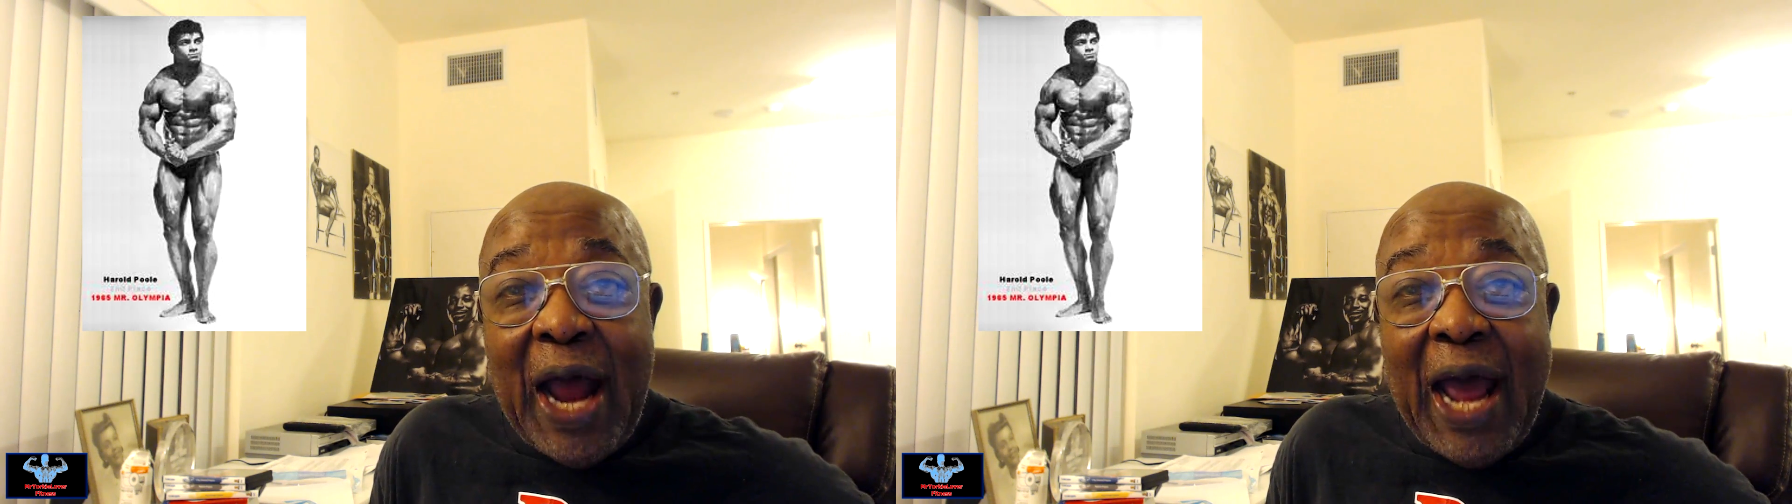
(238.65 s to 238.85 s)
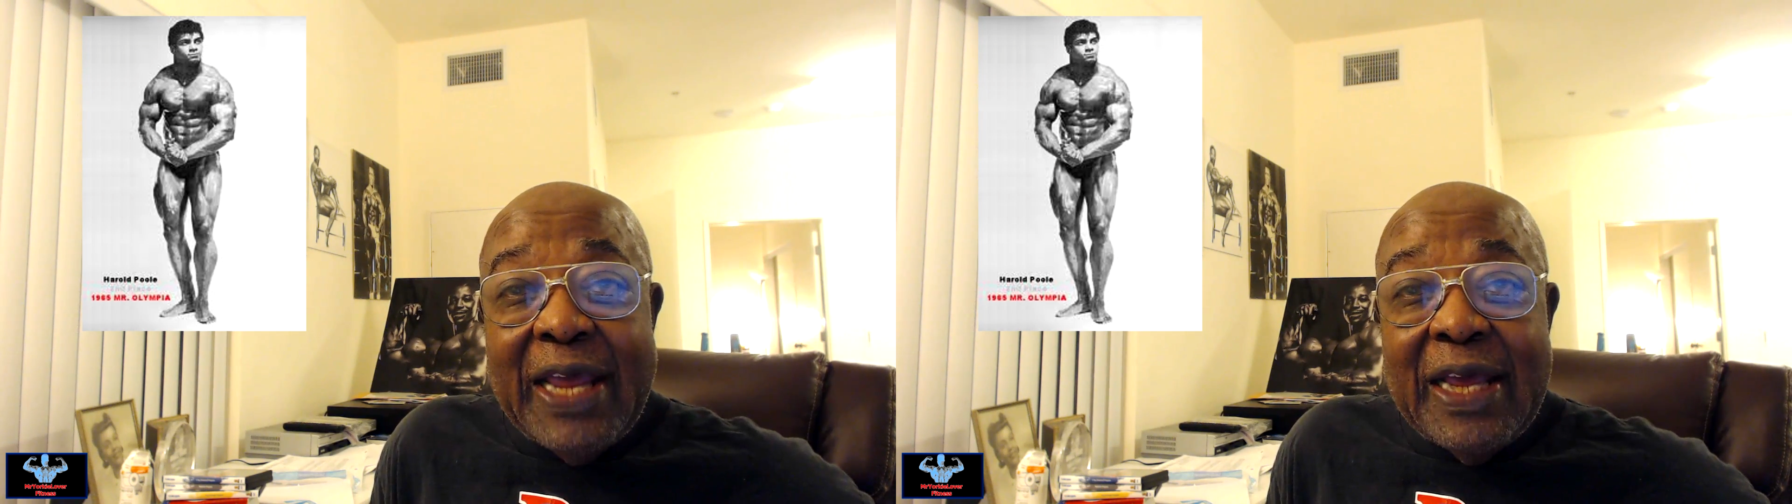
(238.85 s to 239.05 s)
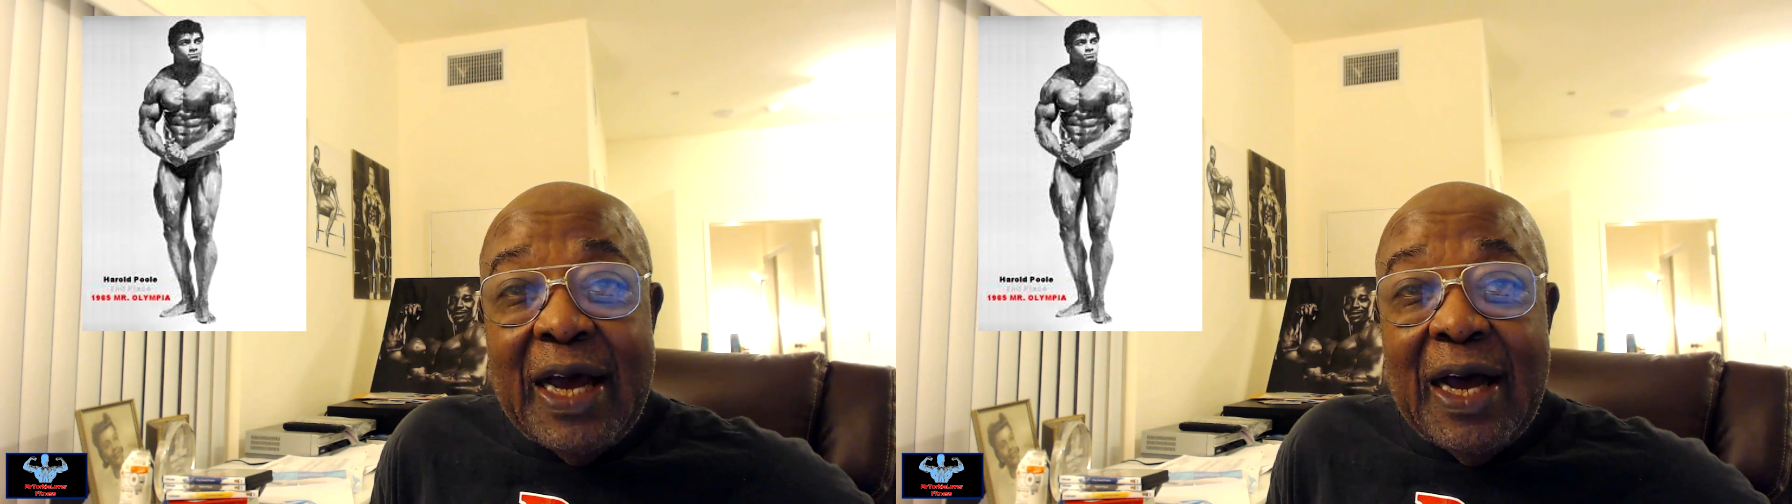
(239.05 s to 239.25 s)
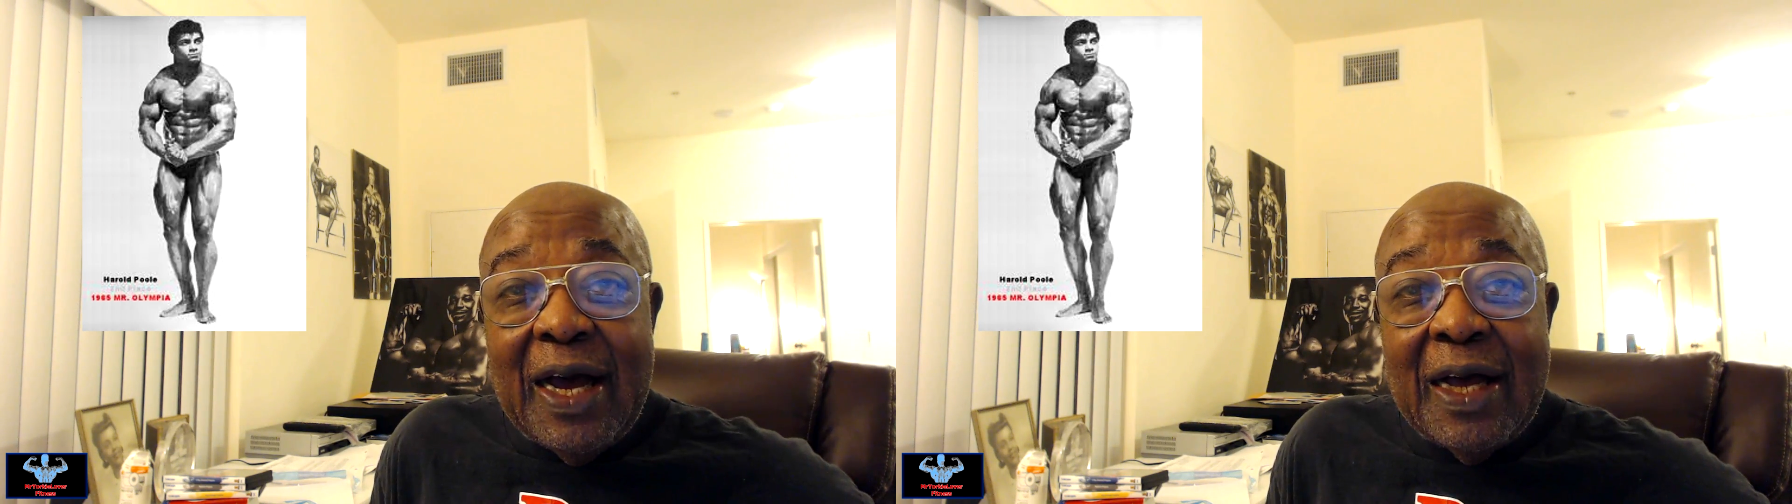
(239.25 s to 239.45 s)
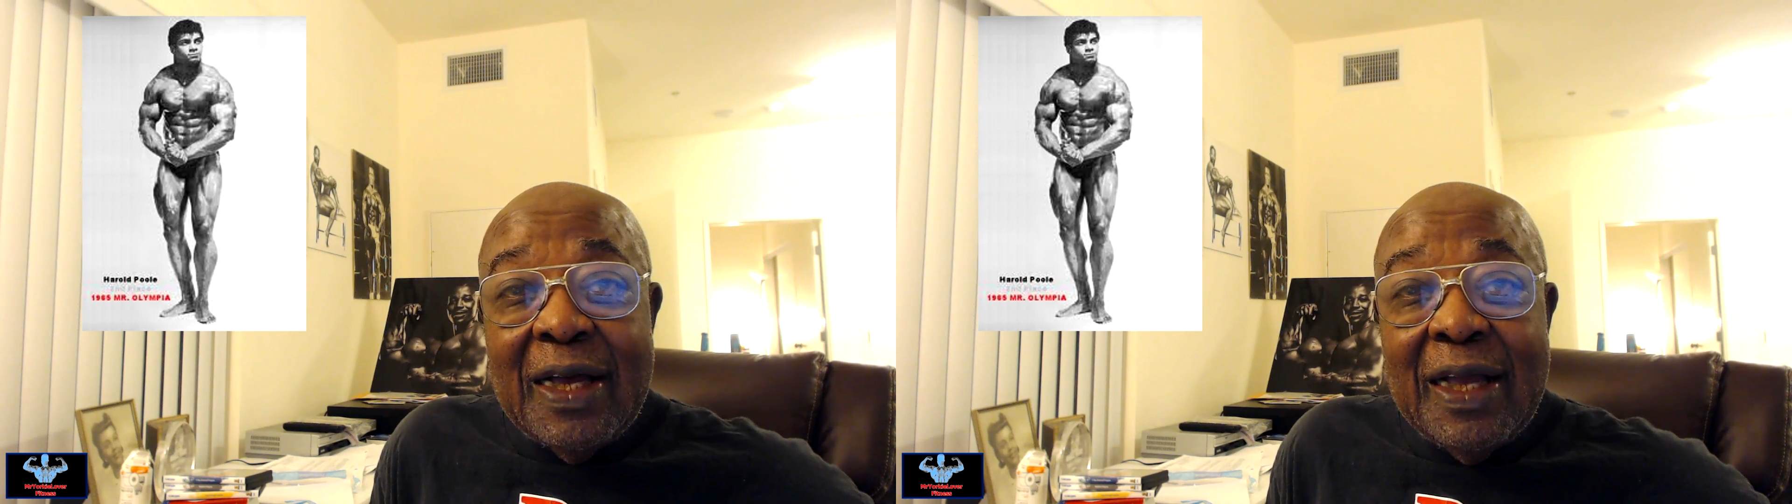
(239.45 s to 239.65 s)
I,
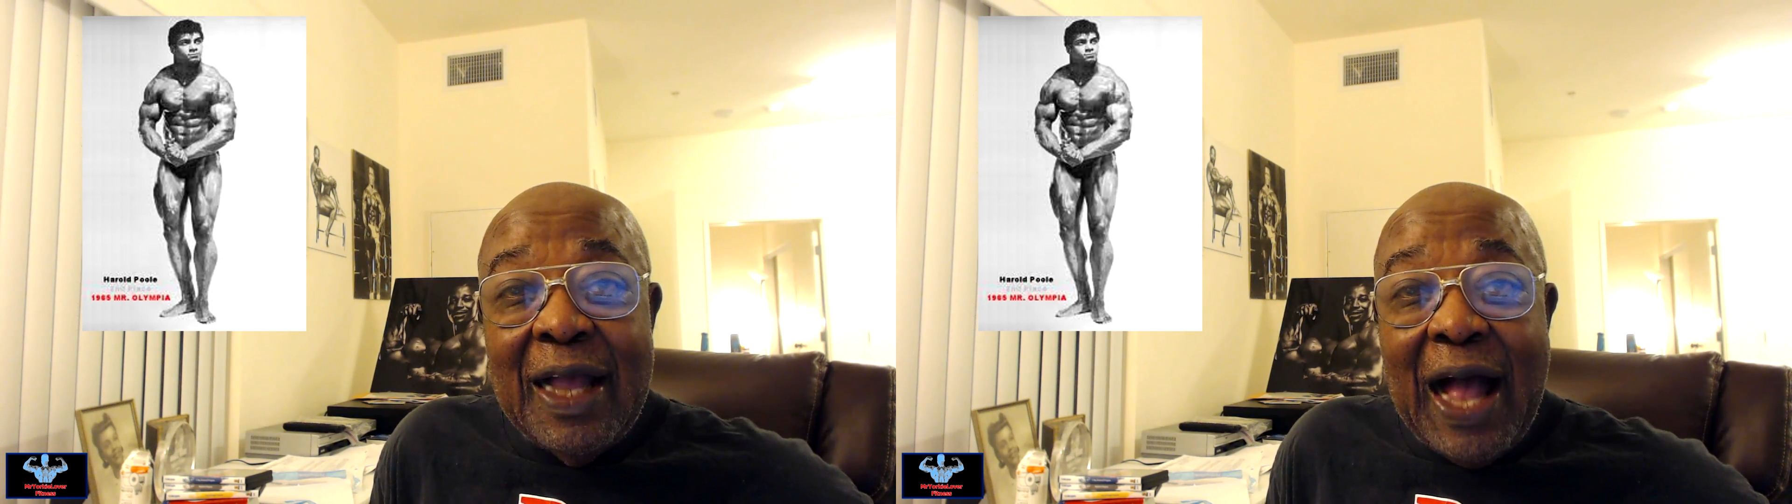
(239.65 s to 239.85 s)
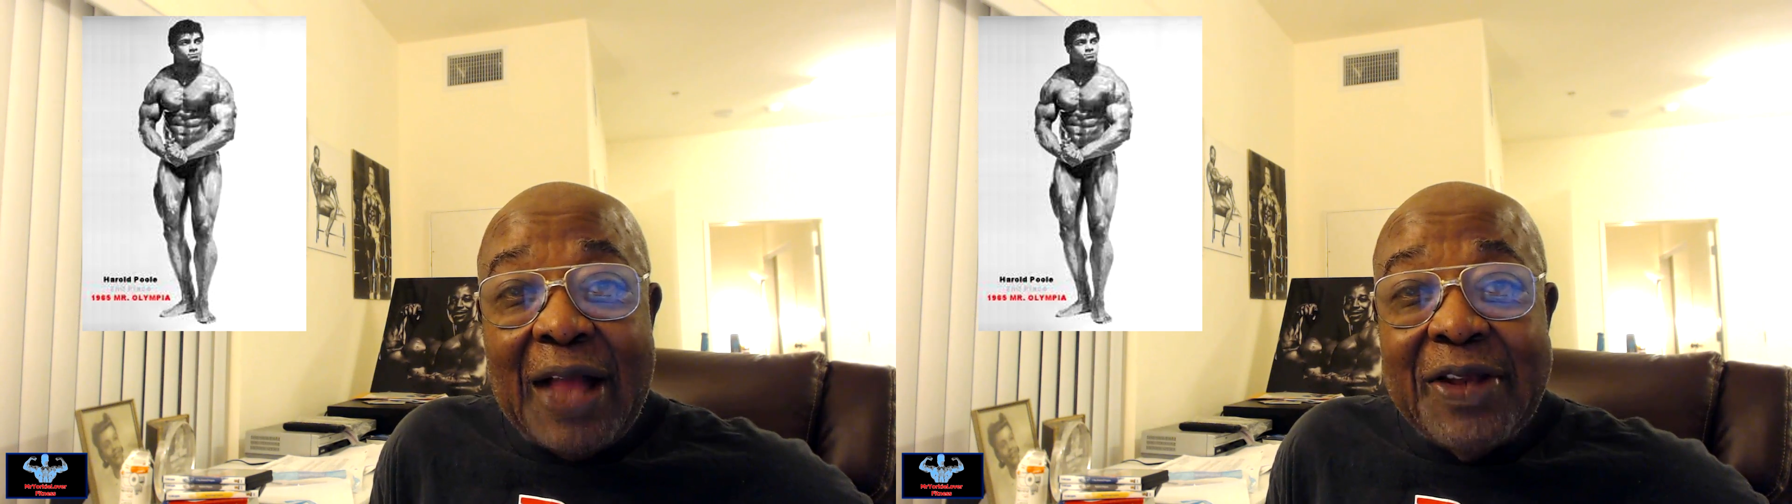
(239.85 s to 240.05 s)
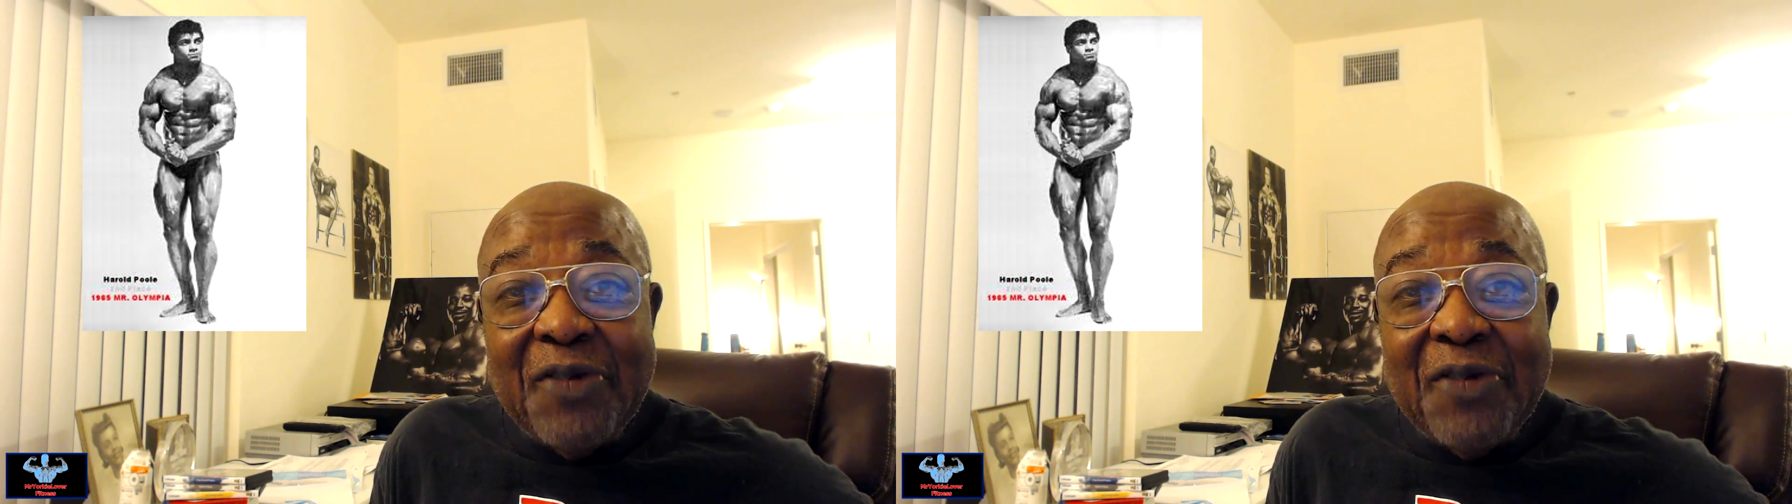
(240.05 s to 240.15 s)
uh, I'll